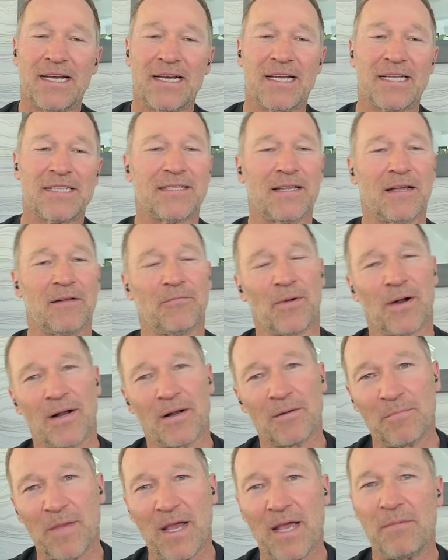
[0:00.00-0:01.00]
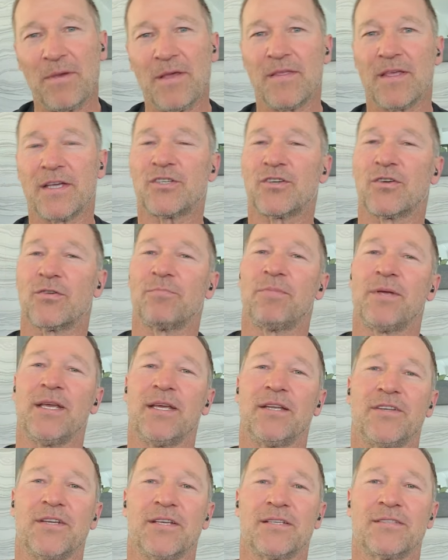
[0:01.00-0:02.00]
And I said, well, maybe this should
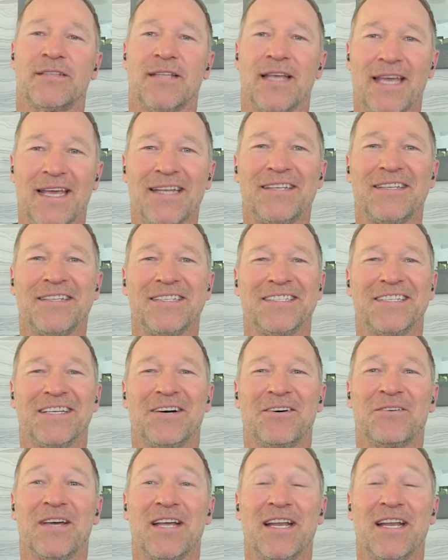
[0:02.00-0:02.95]
be just it, you know?